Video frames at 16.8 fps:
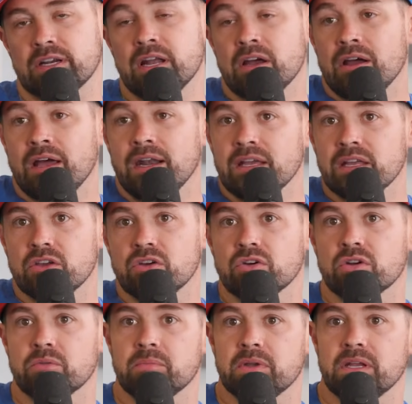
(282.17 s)
No, I didn't
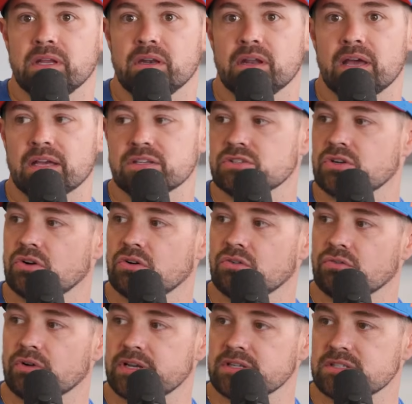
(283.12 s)
go to many
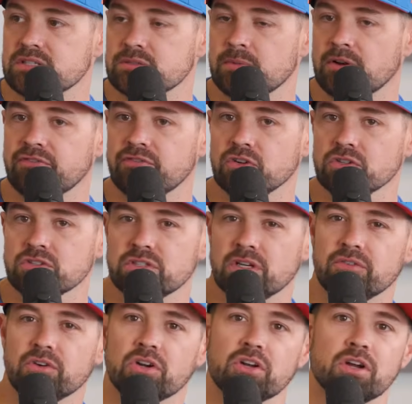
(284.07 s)
NASCAR races. My first
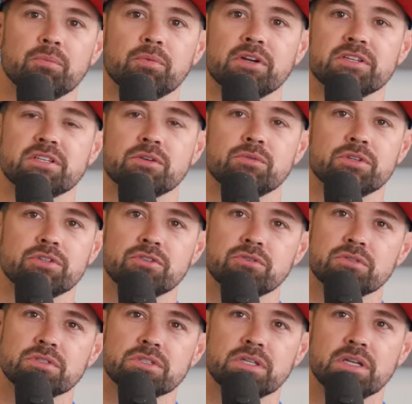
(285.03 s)
ever Cup race I went
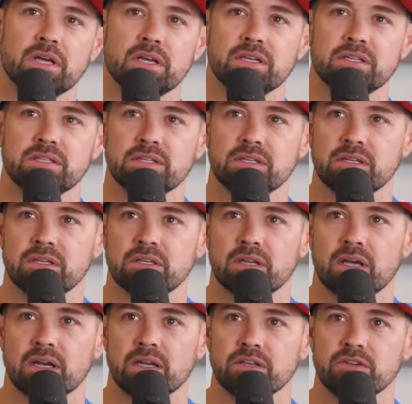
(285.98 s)
to was in
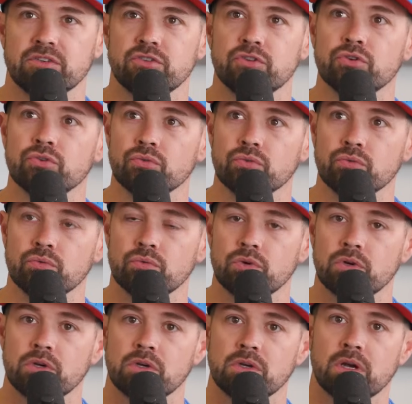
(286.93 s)
1992.
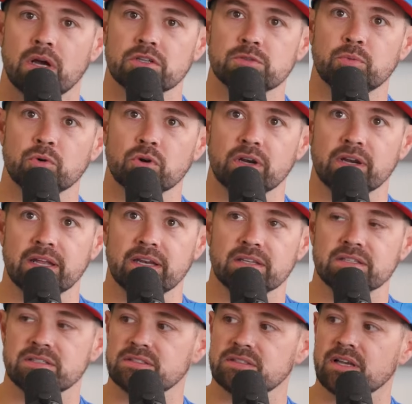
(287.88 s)
I was born in
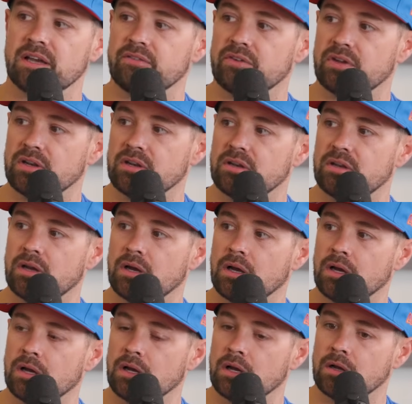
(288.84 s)
87,
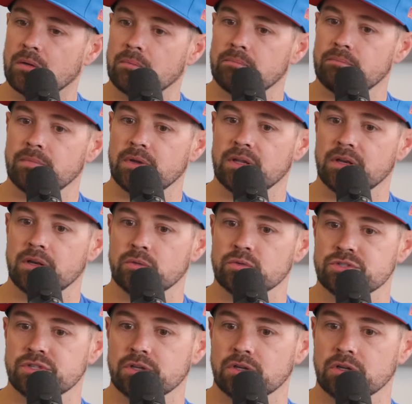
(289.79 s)
and it
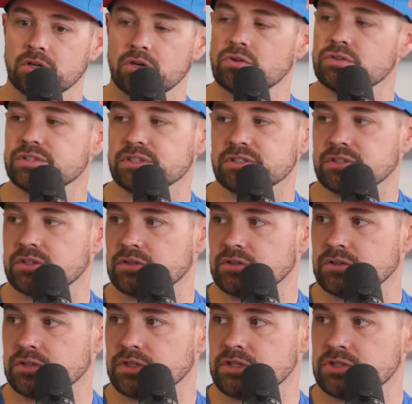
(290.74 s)
was the Coke
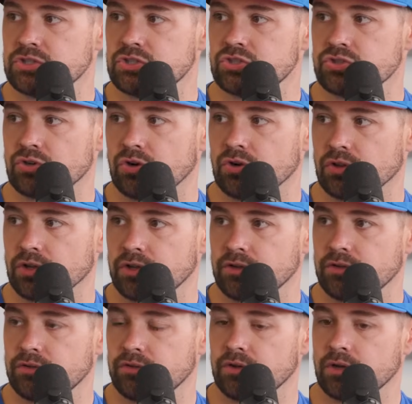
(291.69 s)
600 in
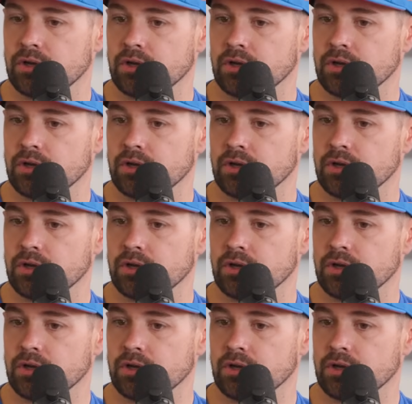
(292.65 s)
Charlotte.